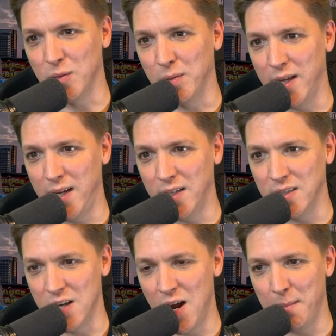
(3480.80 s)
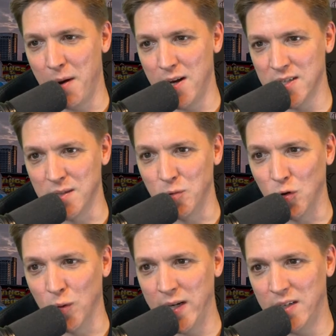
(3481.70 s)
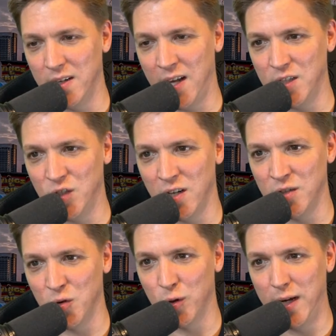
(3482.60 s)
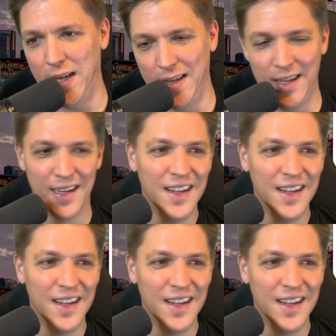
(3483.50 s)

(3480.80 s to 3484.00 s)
playing is not possible, right? At John Tory.